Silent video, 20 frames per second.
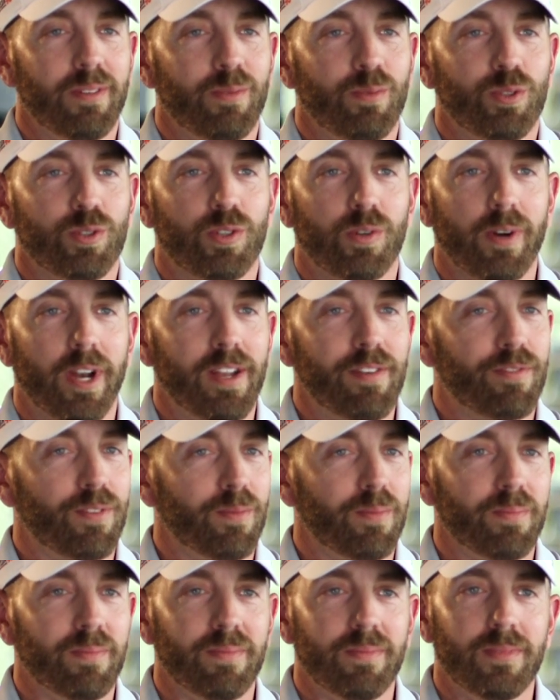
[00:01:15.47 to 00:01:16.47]
it was great
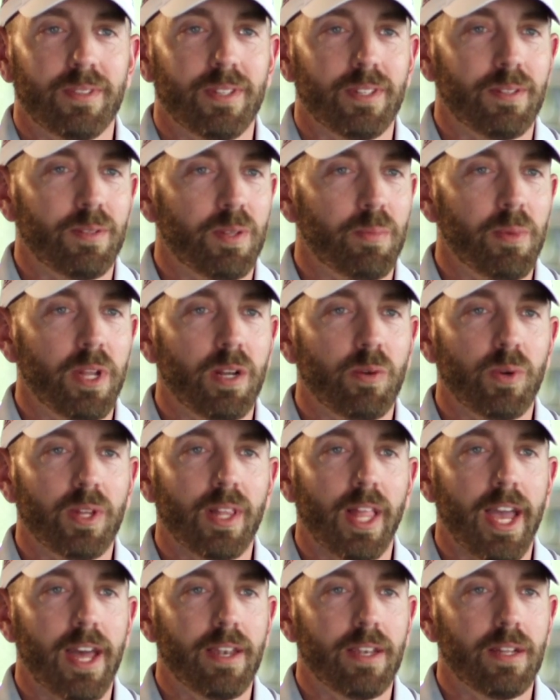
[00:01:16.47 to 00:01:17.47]
from the minute we
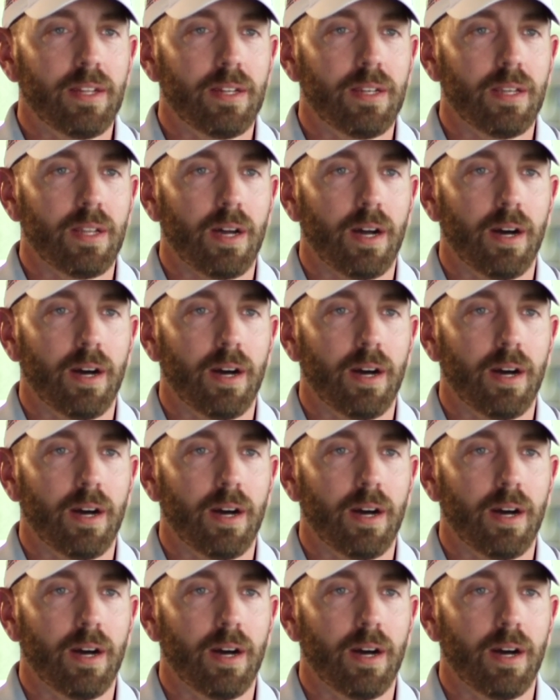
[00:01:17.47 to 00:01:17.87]
landed.